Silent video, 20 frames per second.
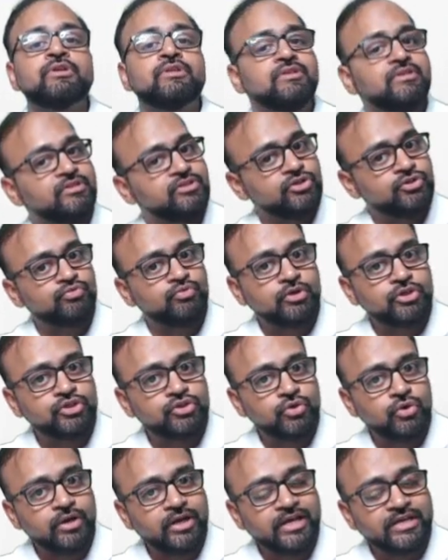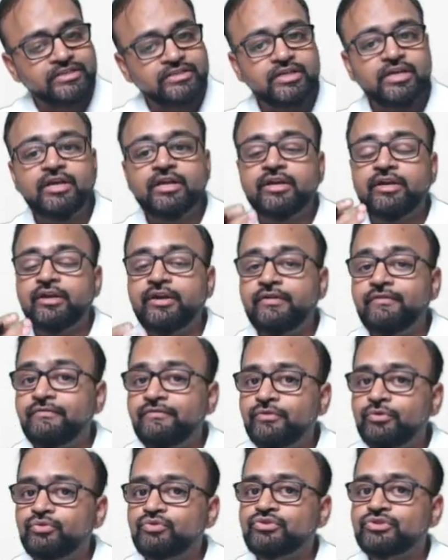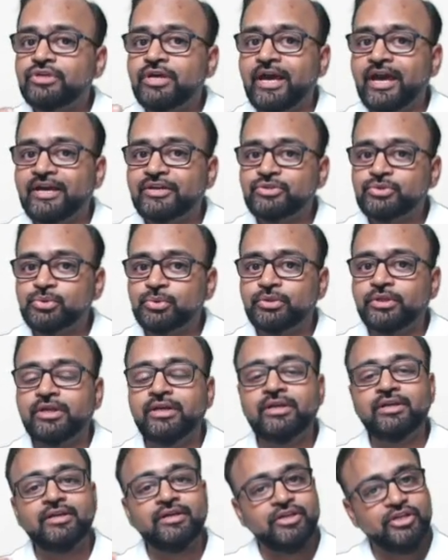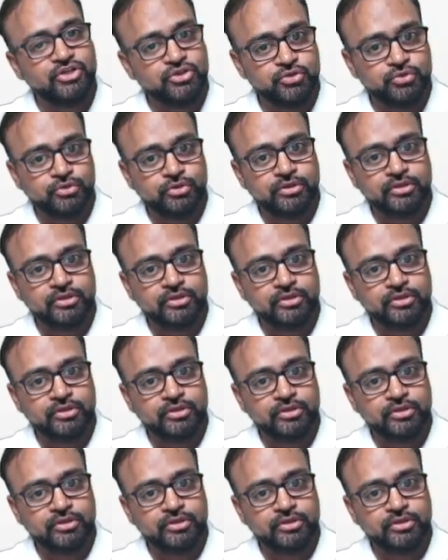This is what is called as diffuse axonal injury.